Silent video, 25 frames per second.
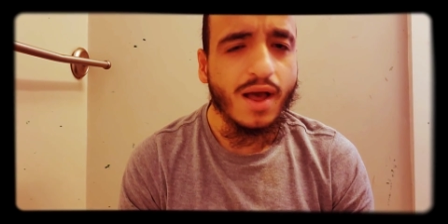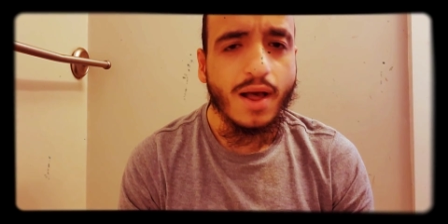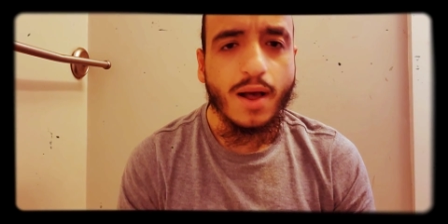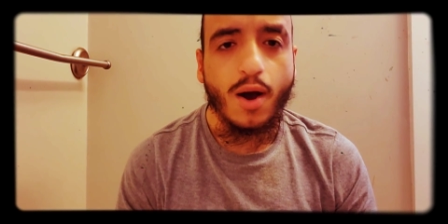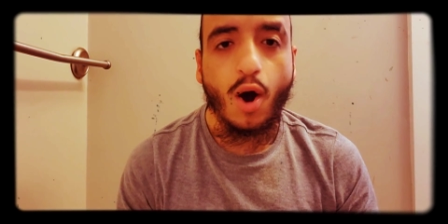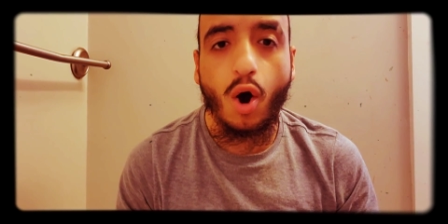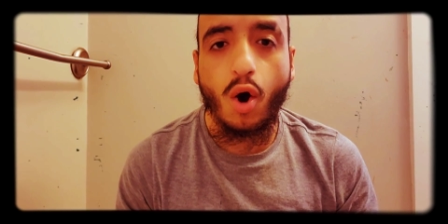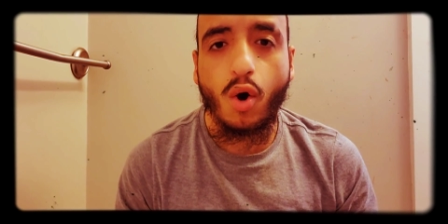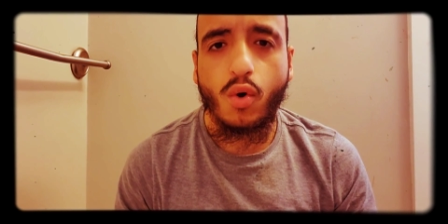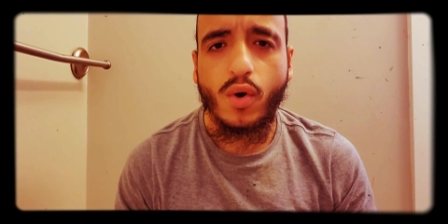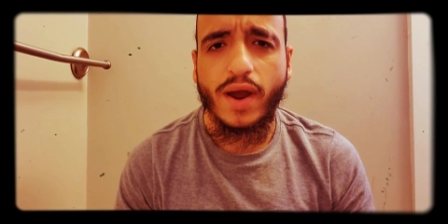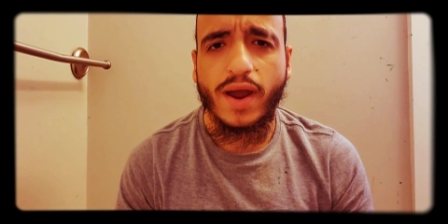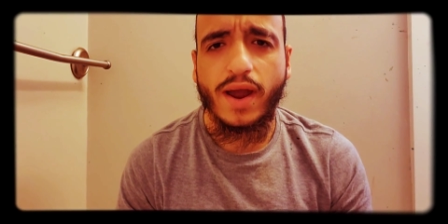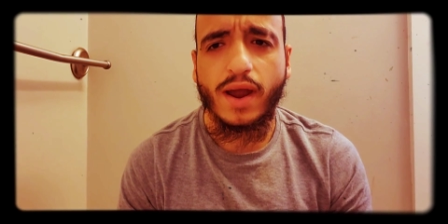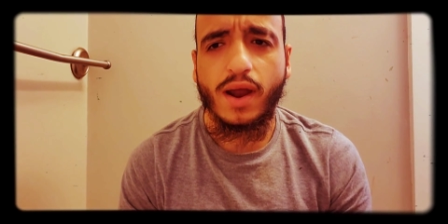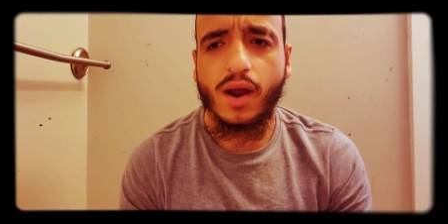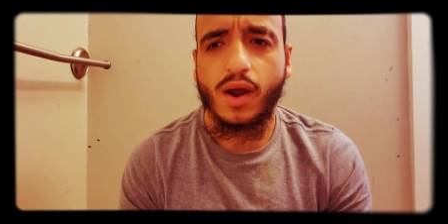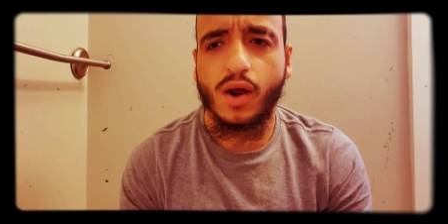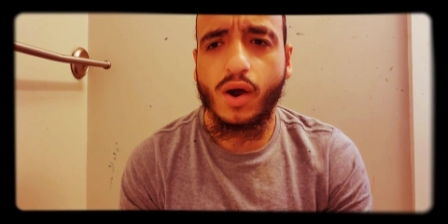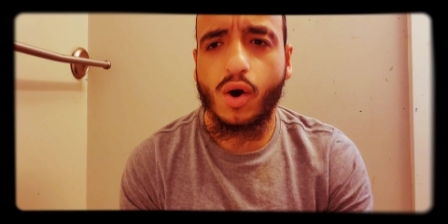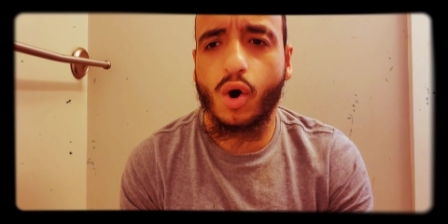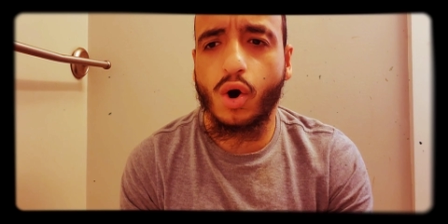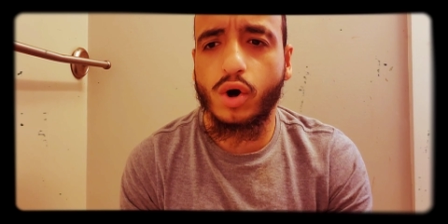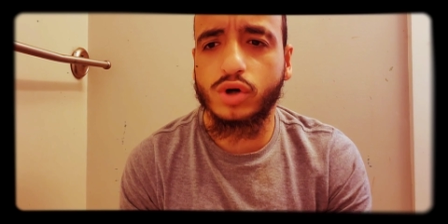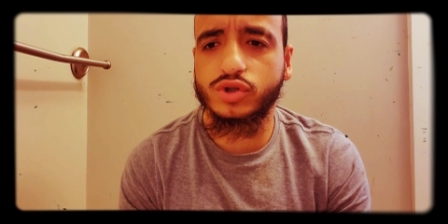Oh, and,
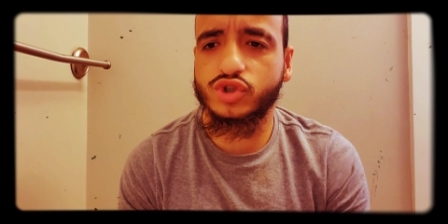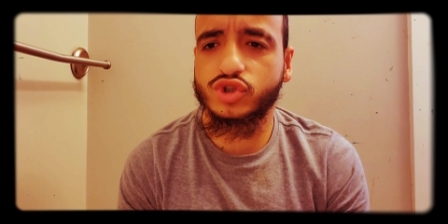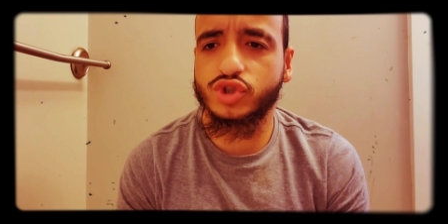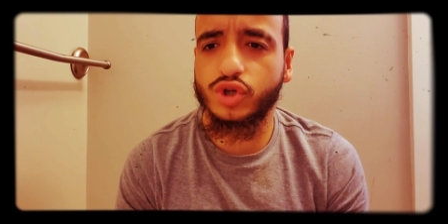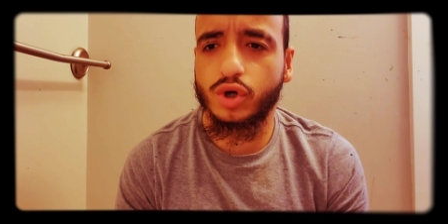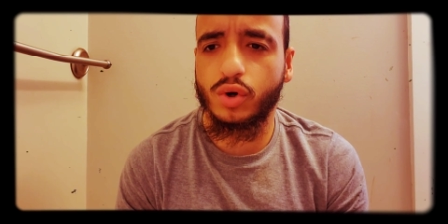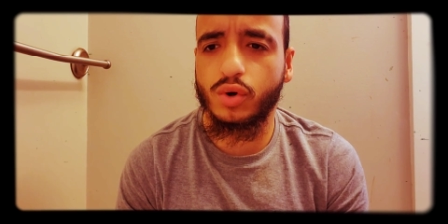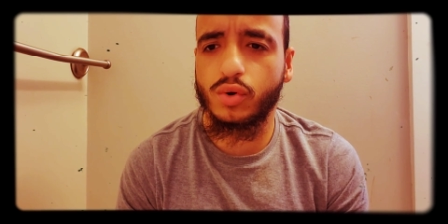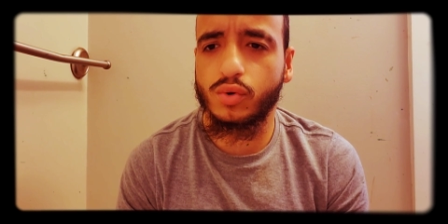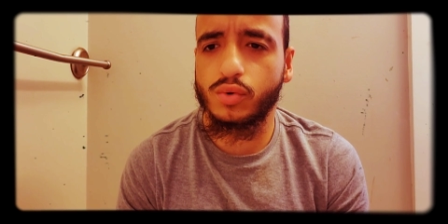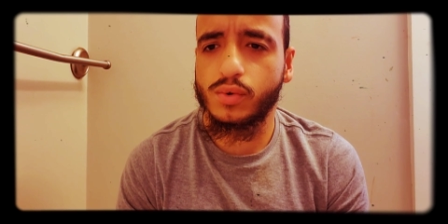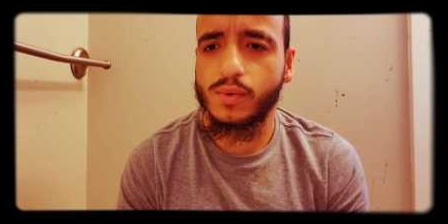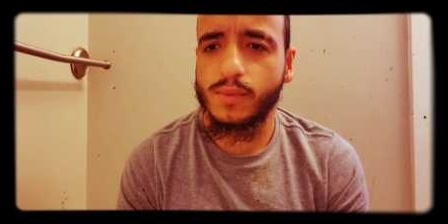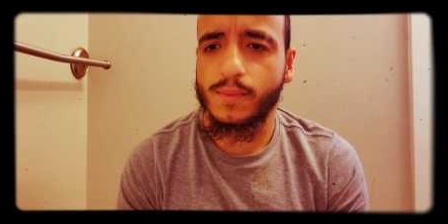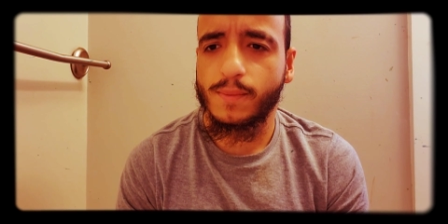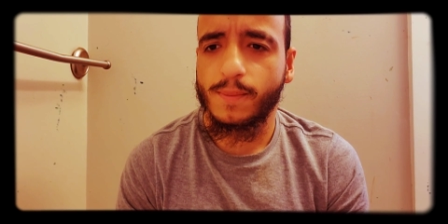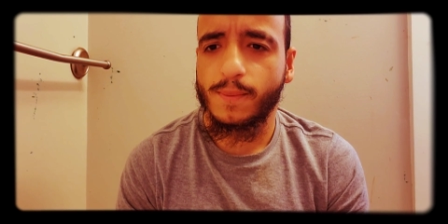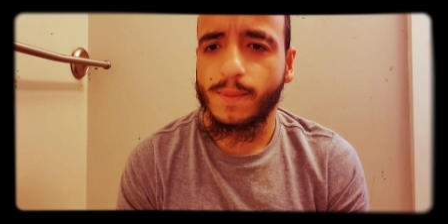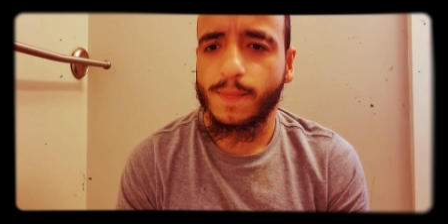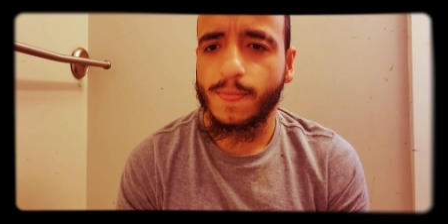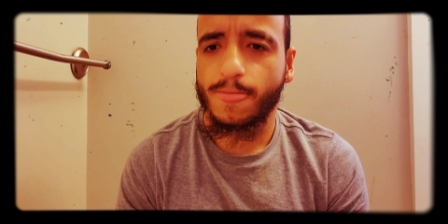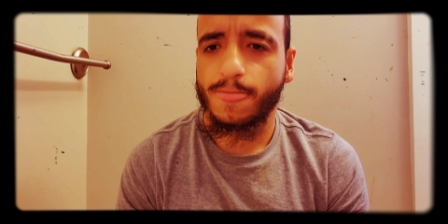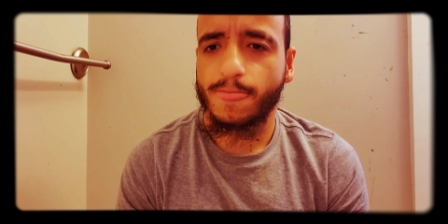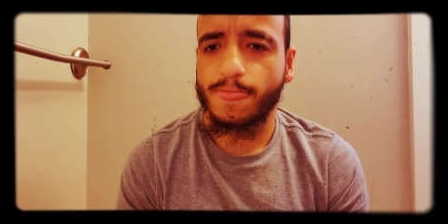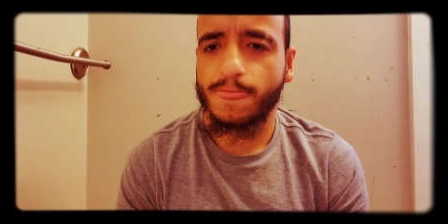and also,
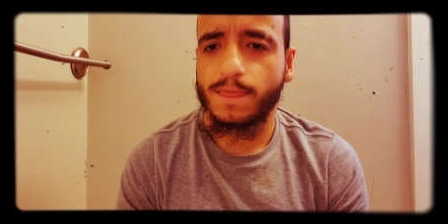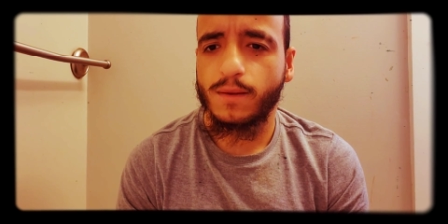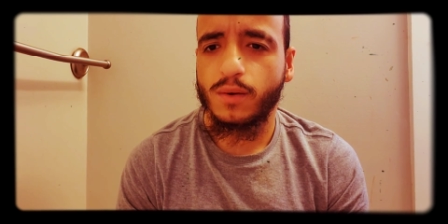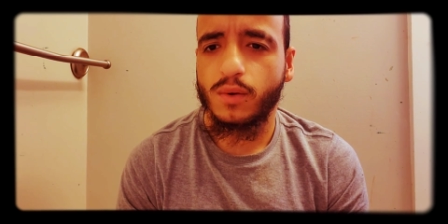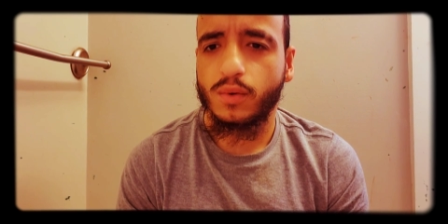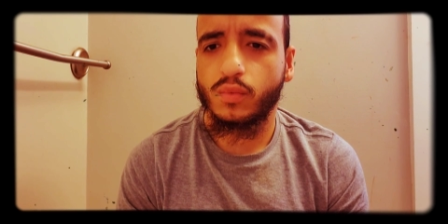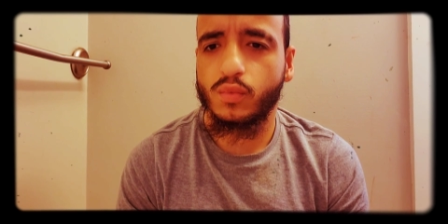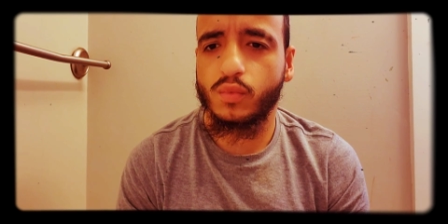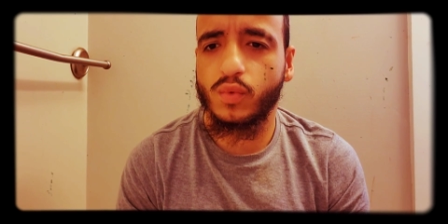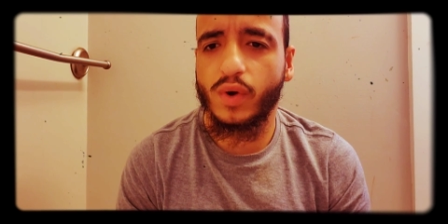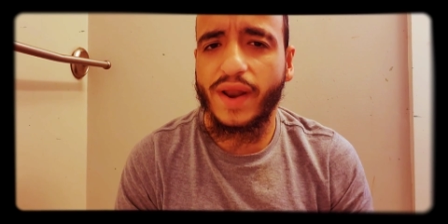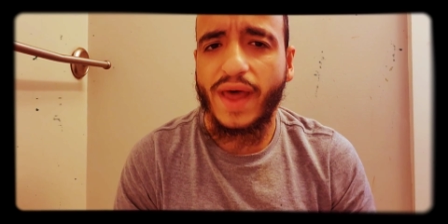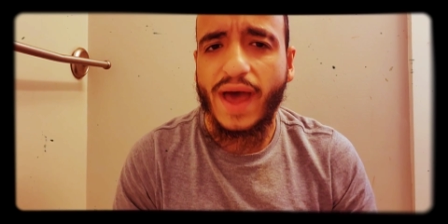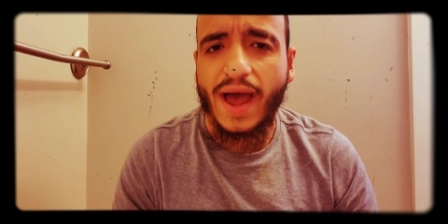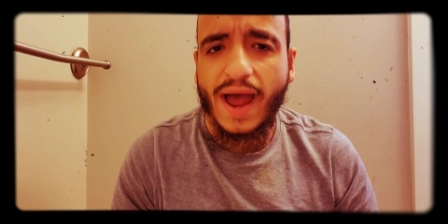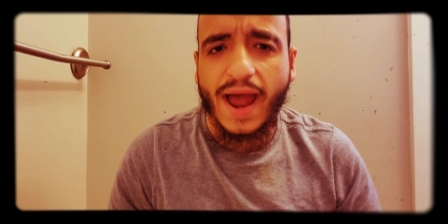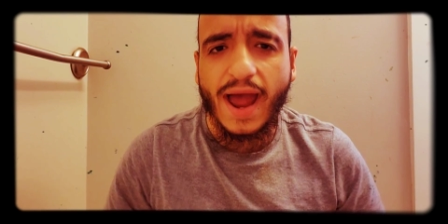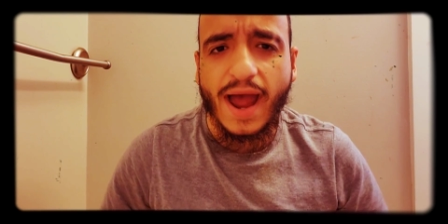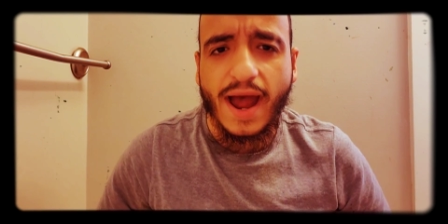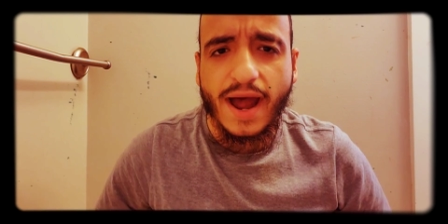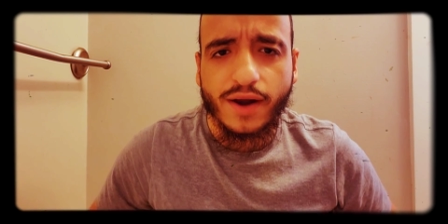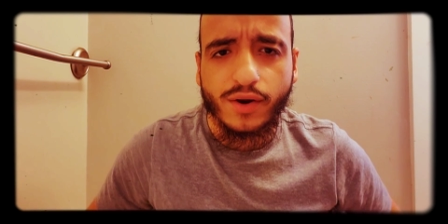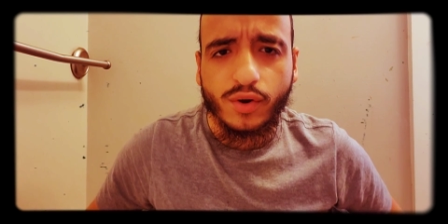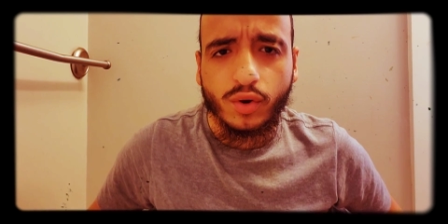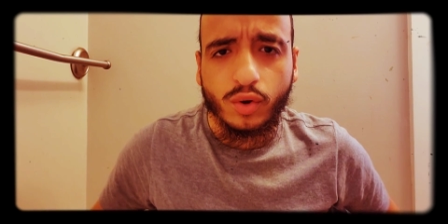what I
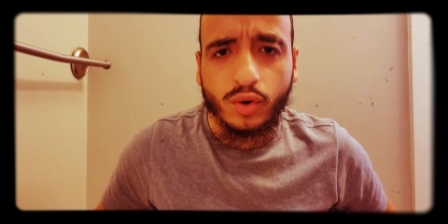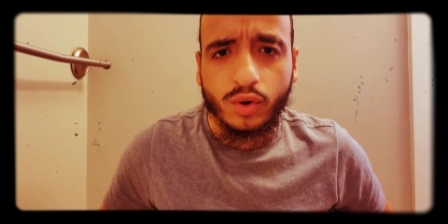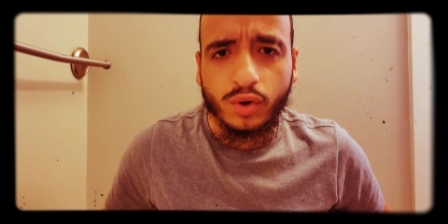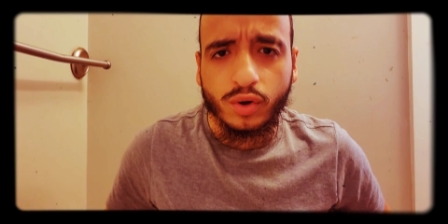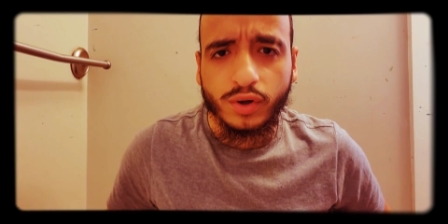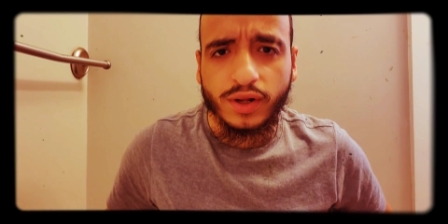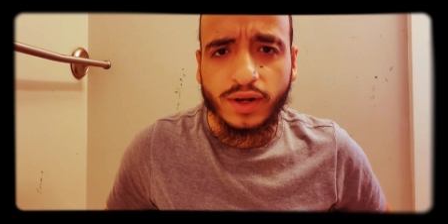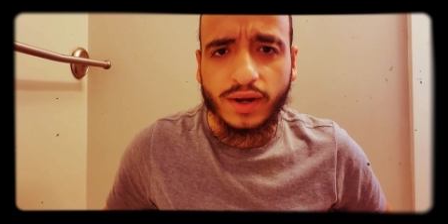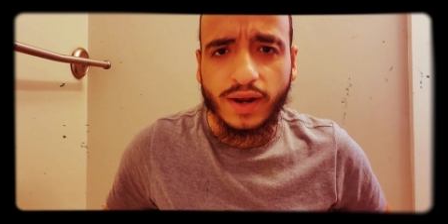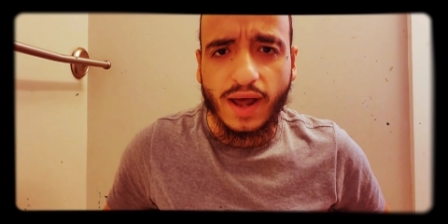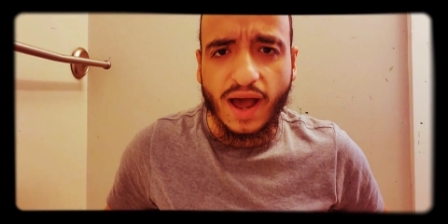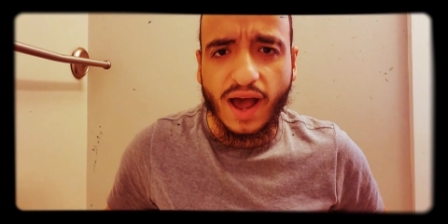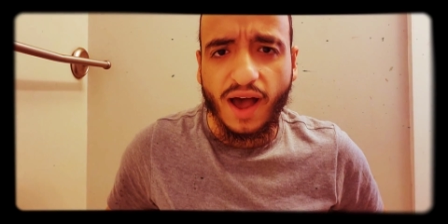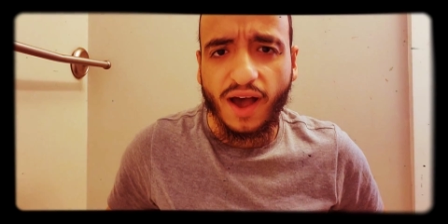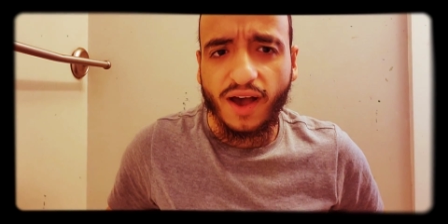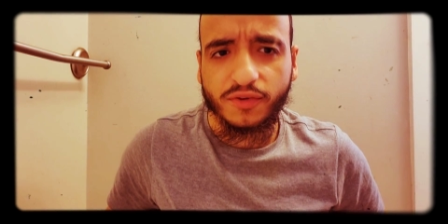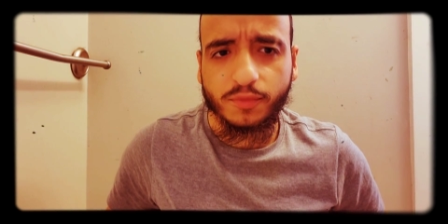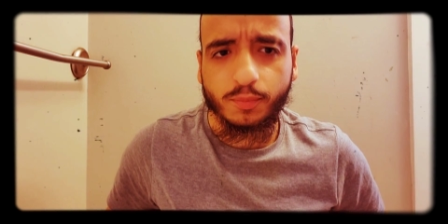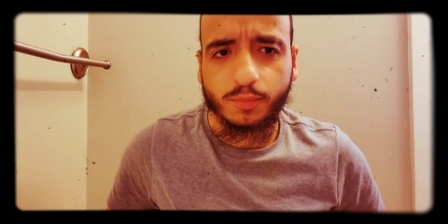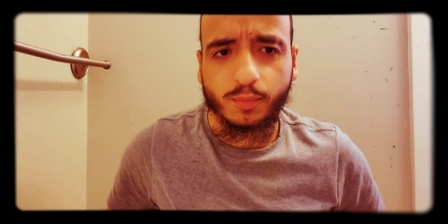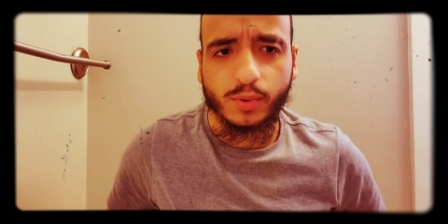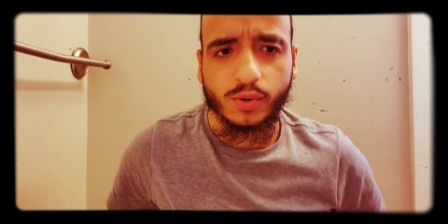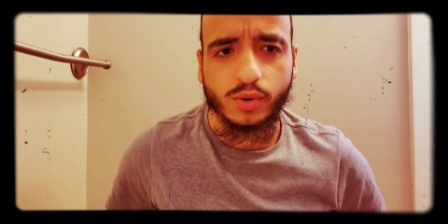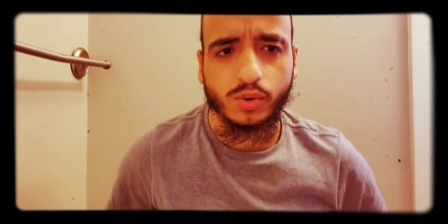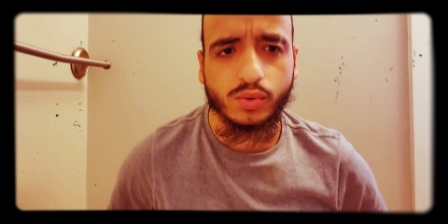had on in the
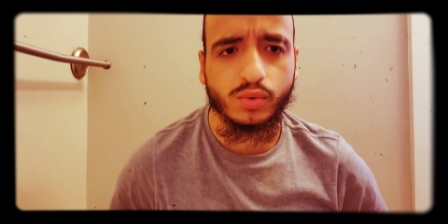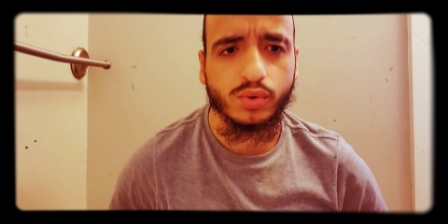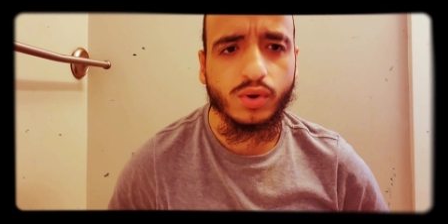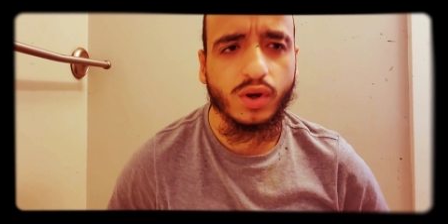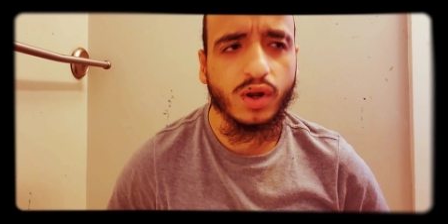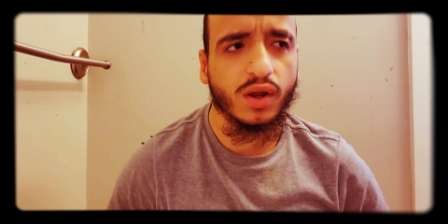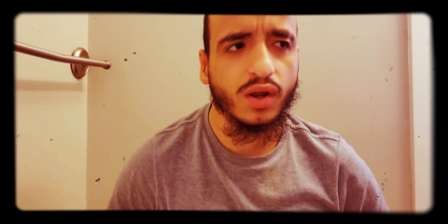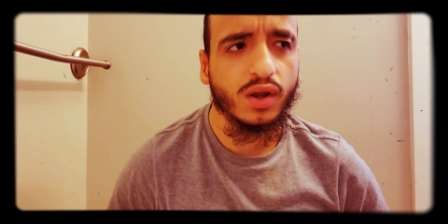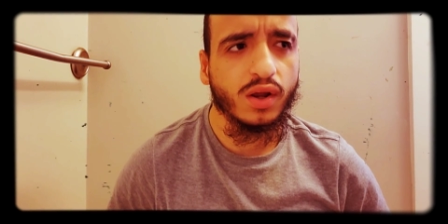hospital